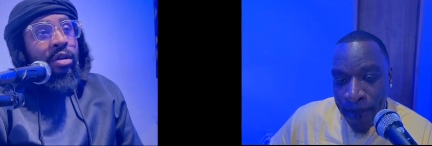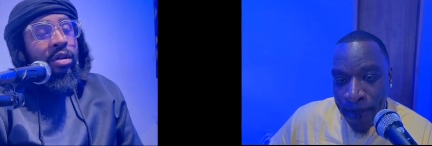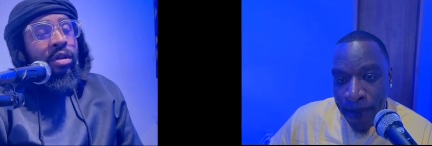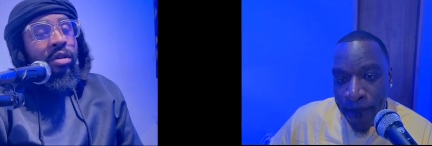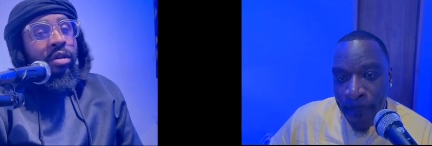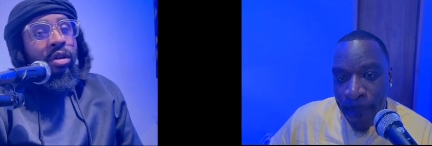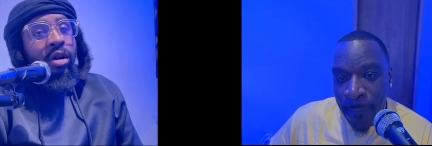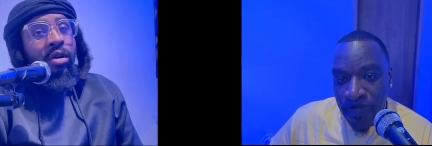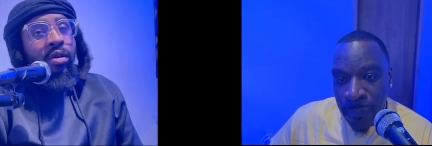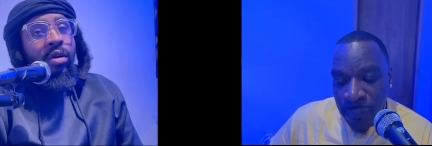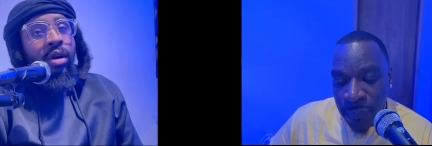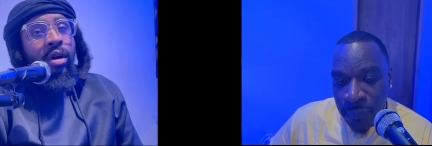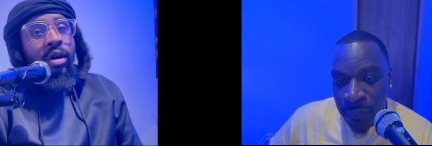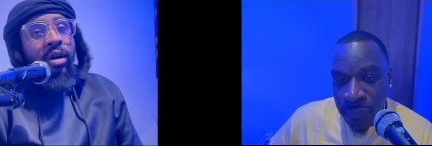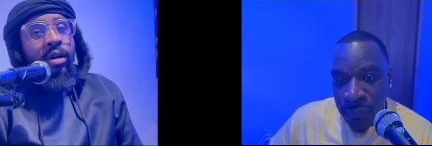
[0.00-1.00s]
Speaker 1: You know,
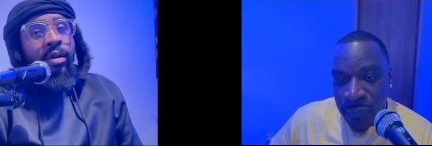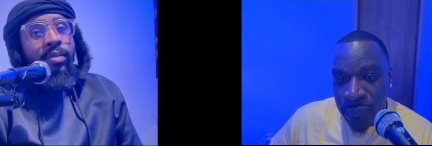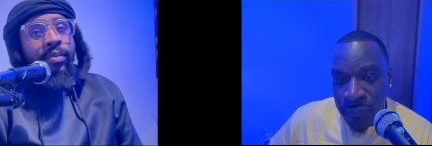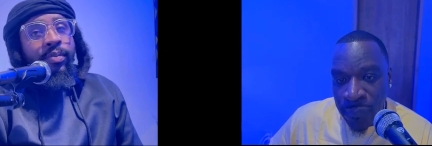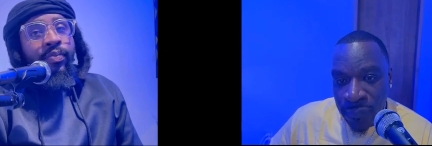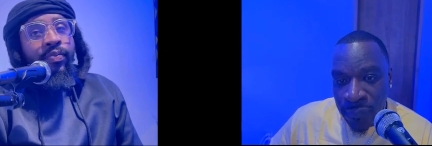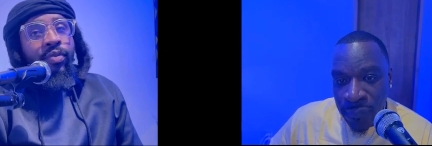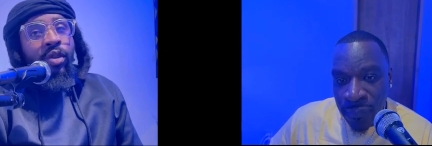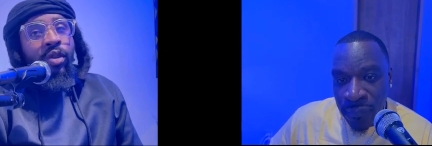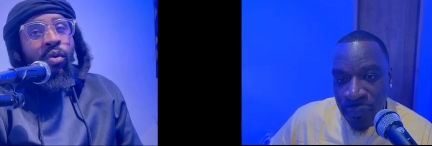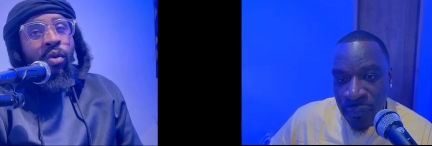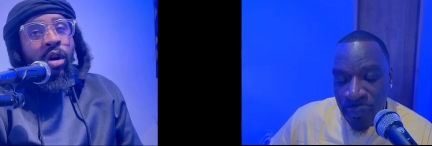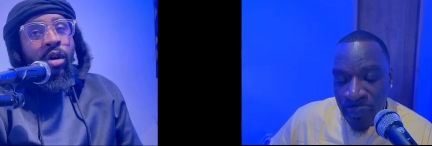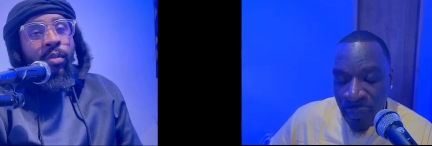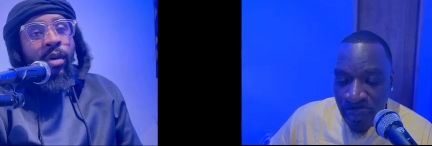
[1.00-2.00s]
um,
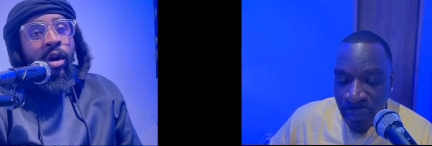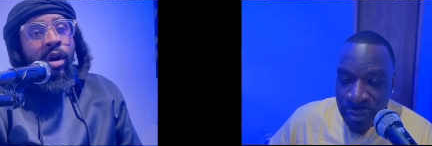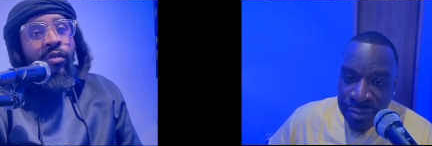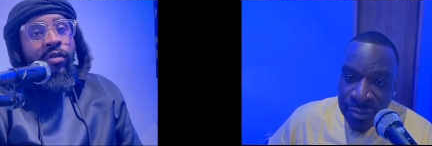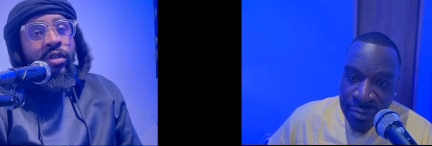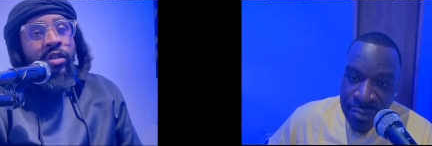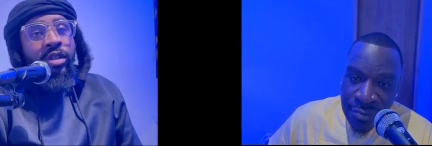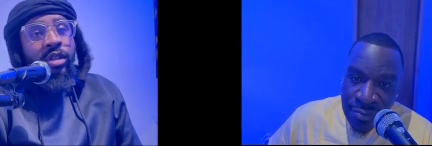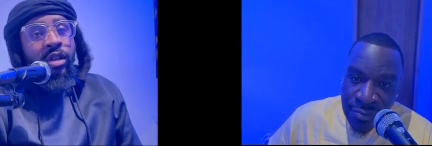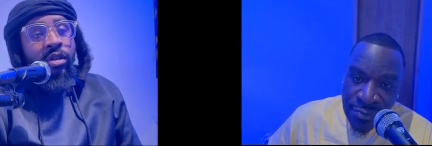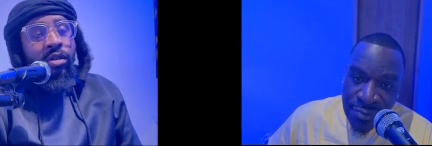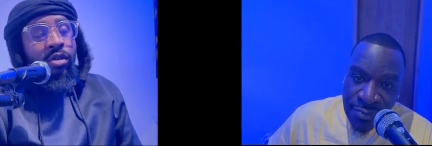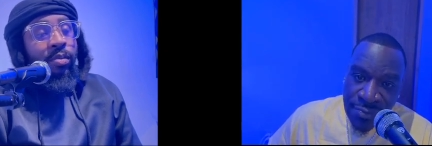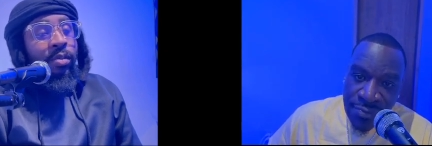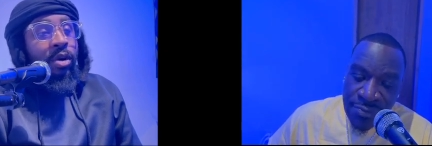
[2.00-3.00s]
word of mouth is
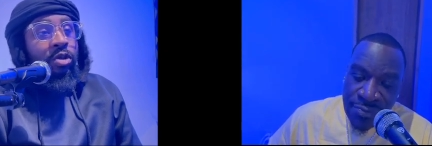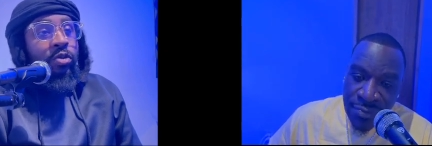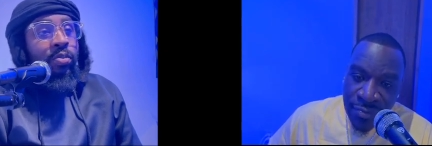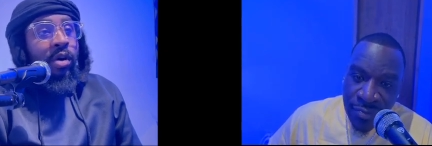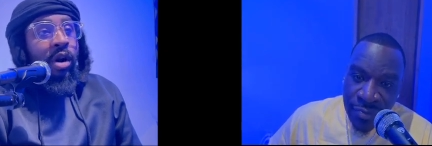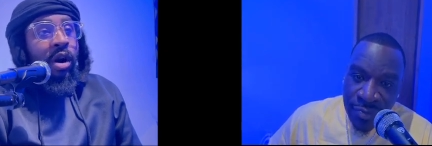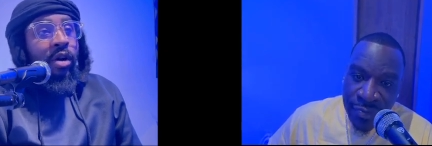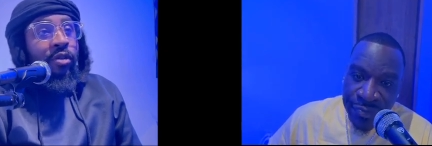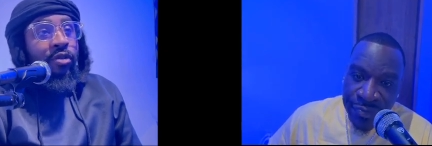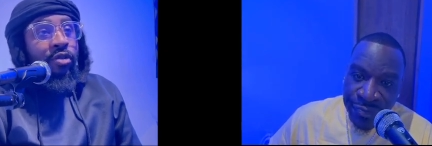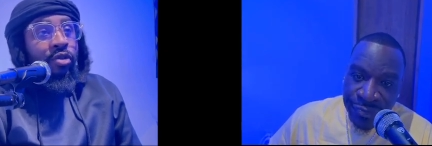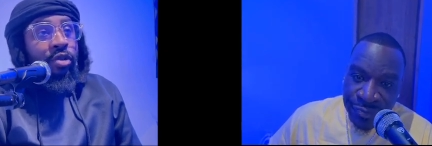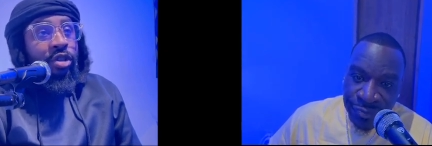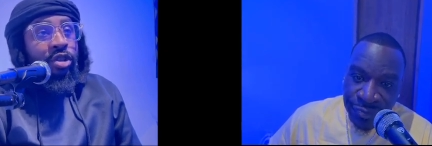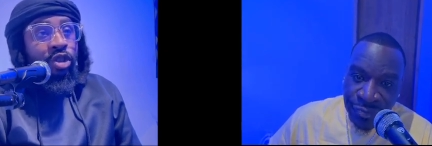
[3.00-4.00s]
still the most
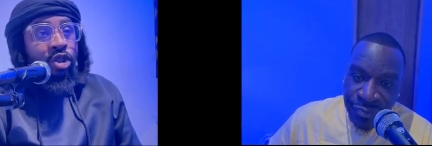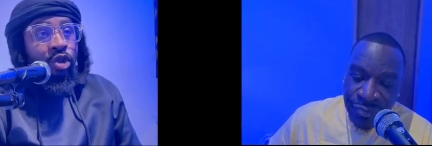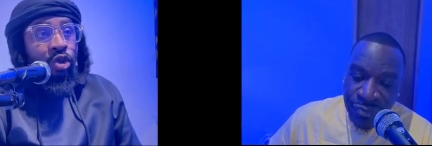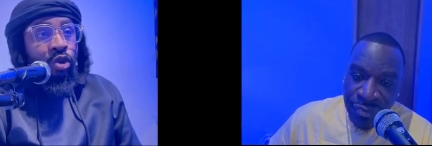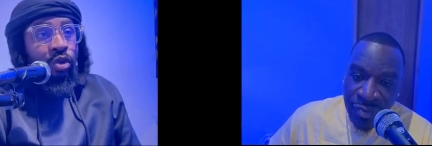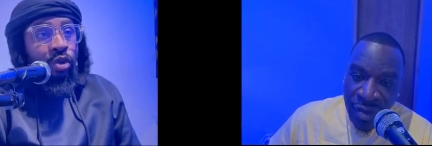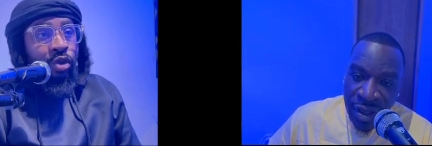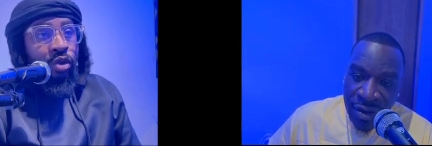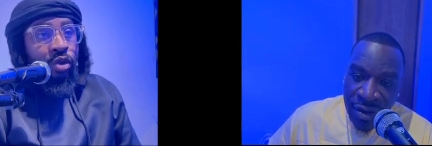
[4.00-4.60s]
powerful tool,